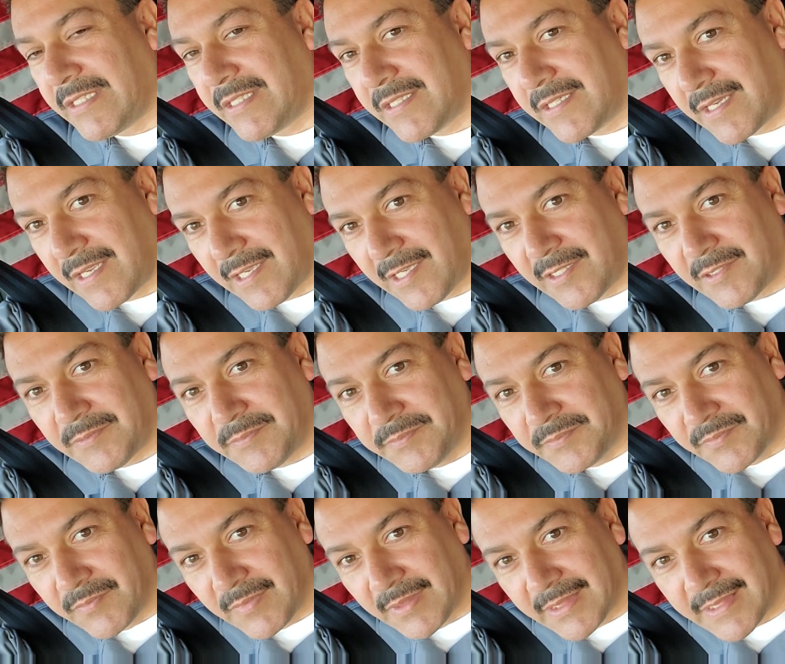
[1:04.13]
the
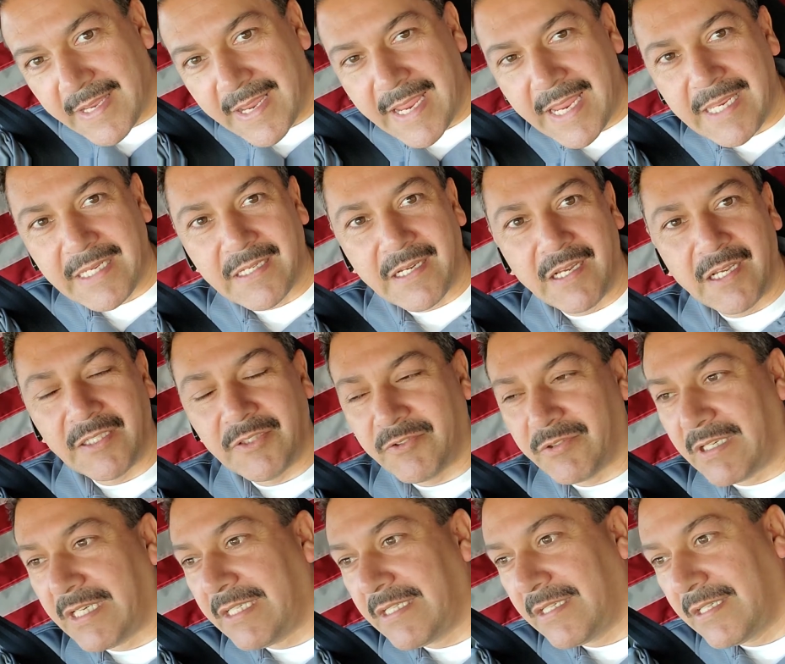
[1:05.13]

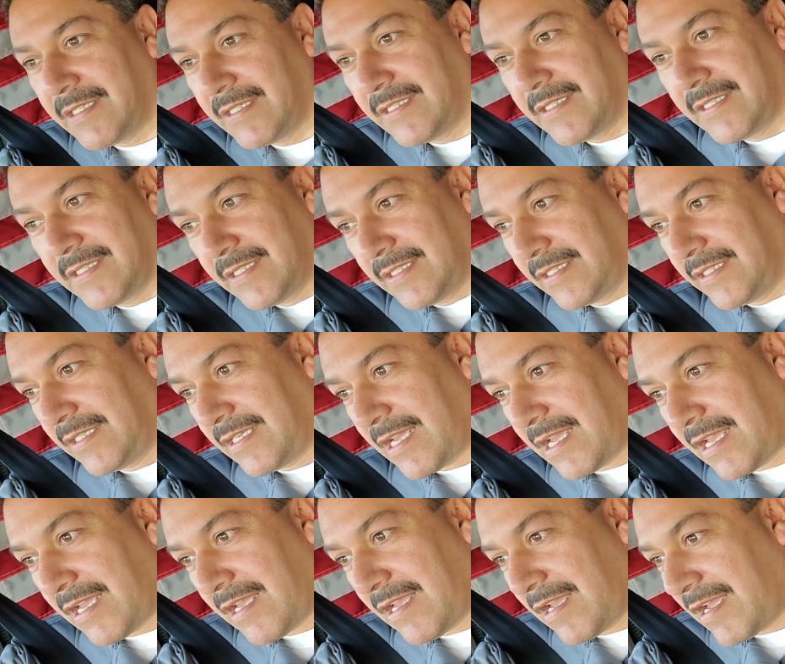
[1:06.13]
800,
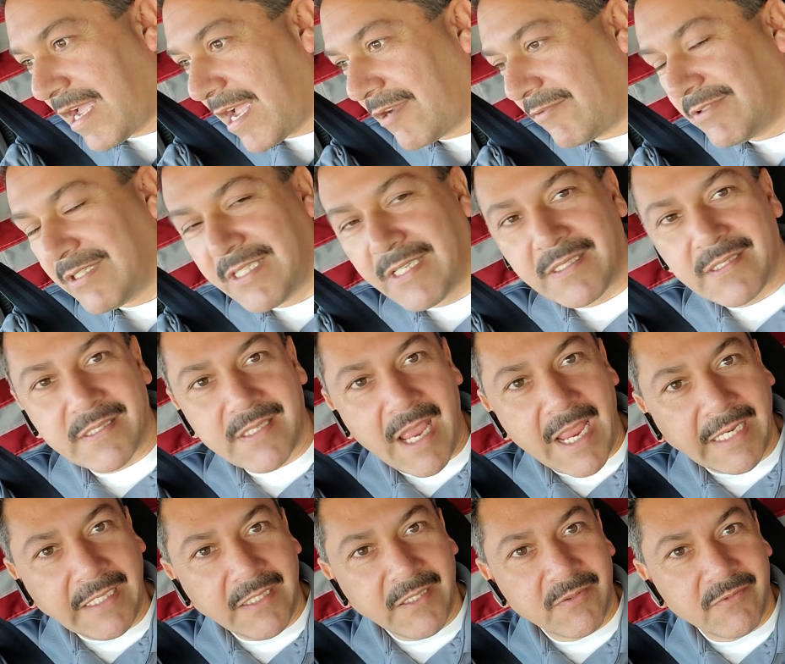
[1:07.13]
I was
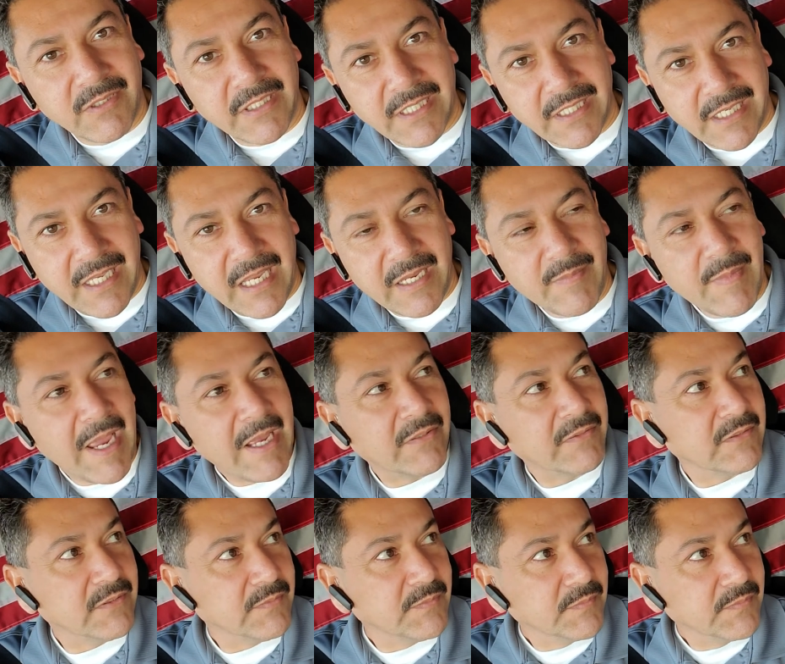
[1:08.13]
excited when it came
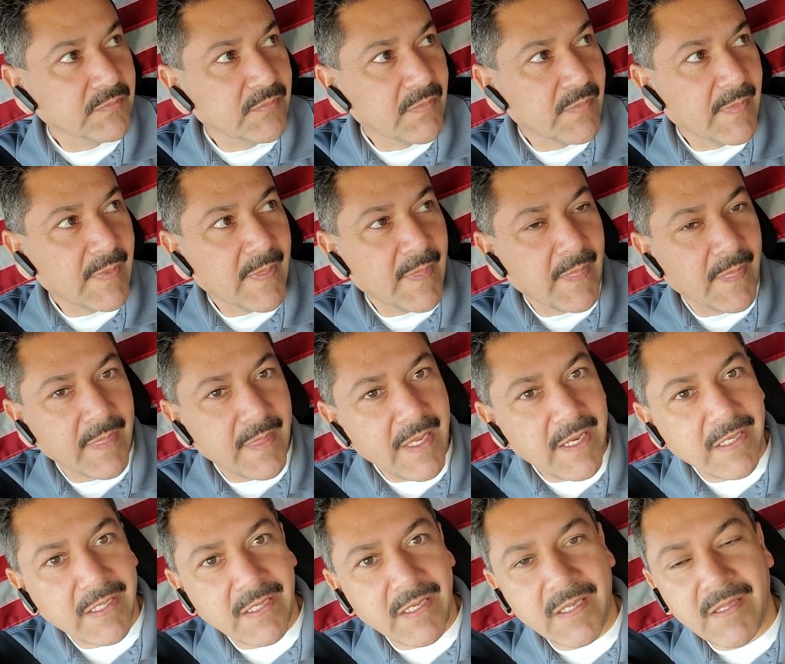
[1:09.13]
out,
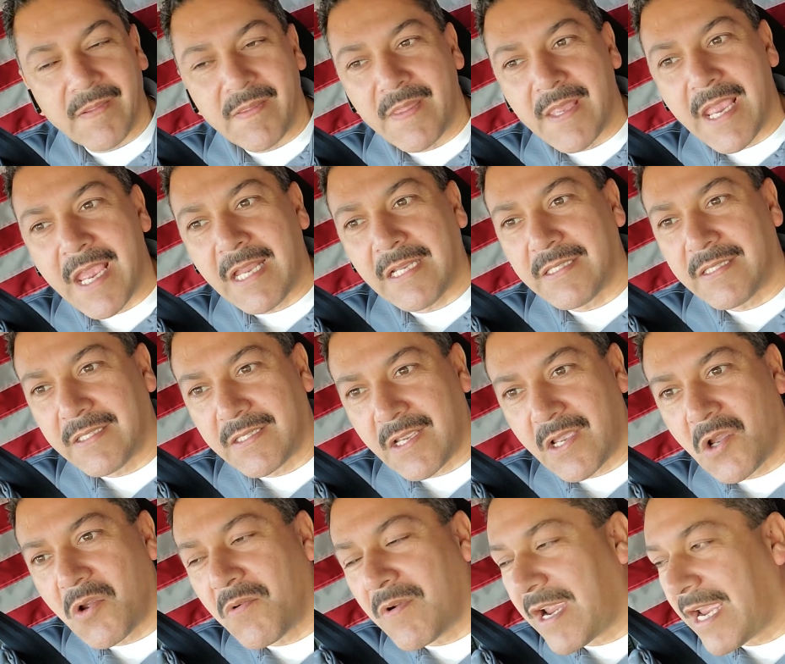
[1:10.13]
thinking that,
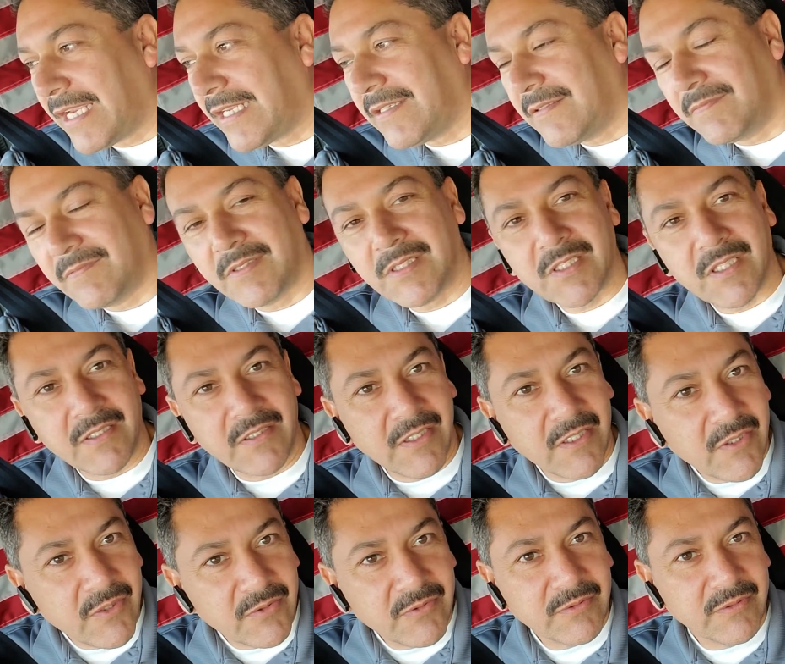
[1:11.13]
all right, it's a
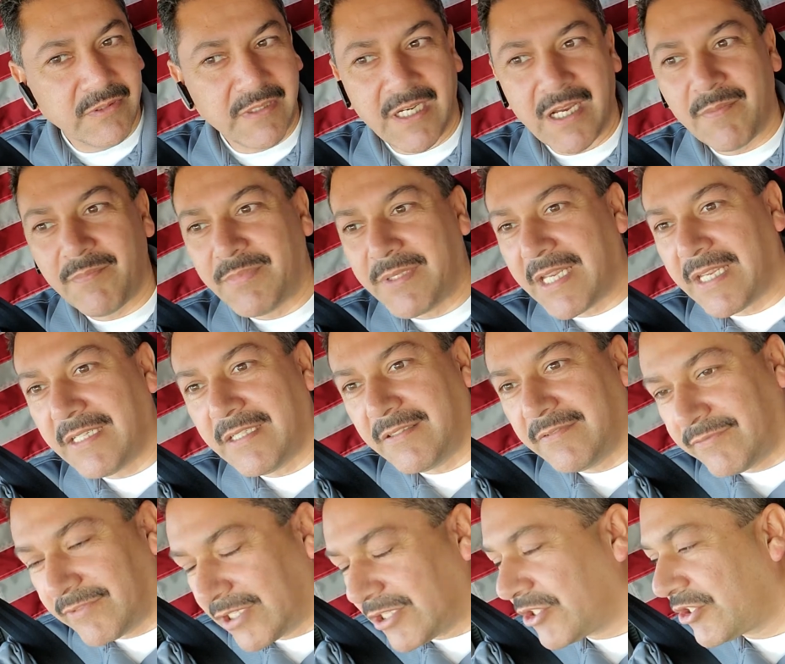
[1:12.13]
new updated
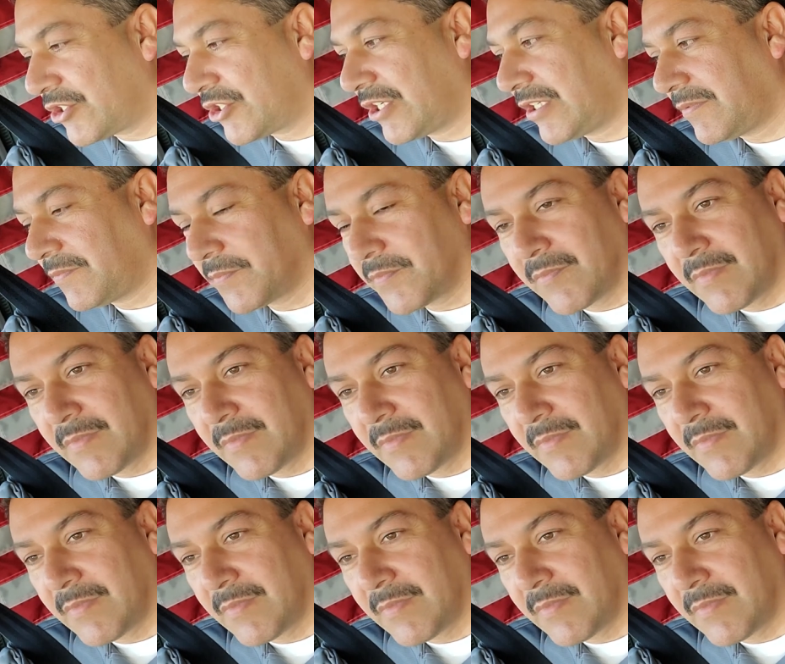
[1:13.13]
version.